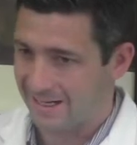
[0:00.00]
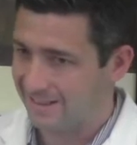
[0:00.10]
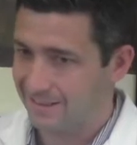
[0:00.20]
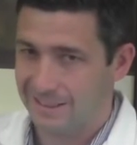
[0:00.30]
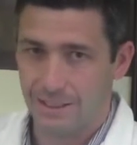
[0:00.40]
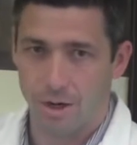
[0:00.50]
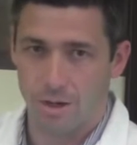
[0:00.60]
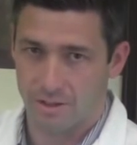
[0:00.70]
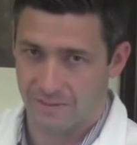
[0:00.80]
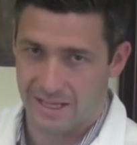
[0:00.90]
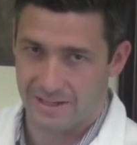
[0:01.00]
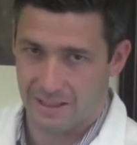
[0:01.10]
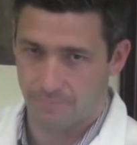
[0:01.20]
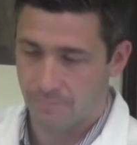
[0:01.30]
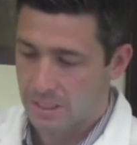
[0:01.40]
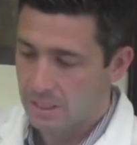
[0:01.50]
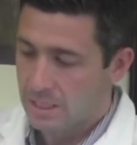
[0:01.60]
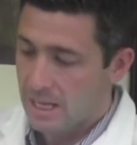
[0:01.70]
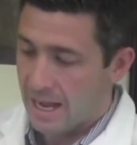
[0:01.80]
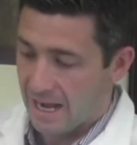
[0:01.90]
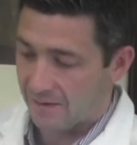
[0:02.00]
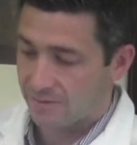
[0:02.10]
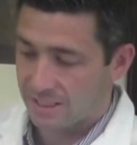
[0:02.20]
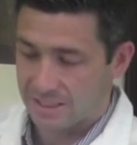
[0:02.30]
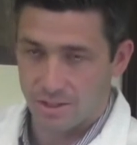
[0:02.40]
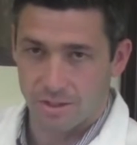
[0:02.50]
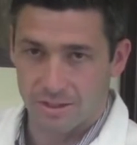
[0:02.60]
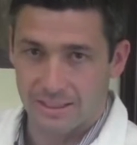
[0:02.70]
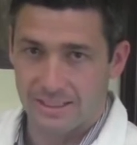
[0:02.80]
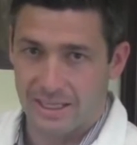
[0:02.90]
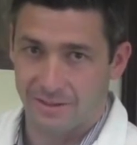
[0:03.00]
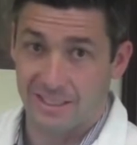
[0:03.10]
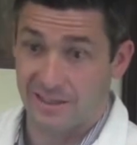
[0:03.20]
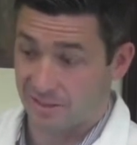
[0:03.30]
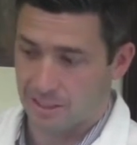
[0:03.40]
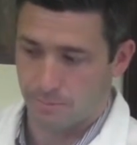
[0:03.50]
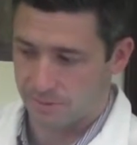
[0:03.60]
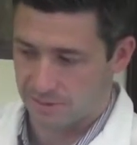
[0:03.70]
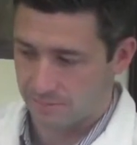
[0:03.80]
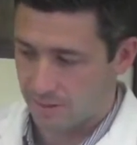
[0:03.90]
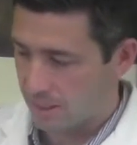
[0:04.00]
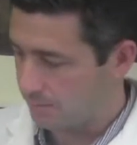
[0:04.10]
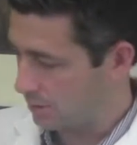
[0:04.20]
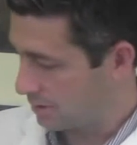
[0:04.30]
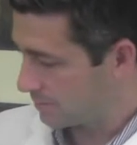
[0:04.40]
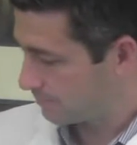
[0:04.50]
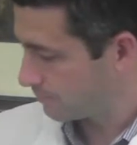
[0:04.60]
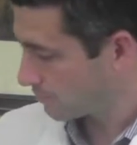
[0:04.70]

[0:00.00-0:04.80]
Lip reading: I clean all of that out. After that's all cleaned out, you have a couple different options.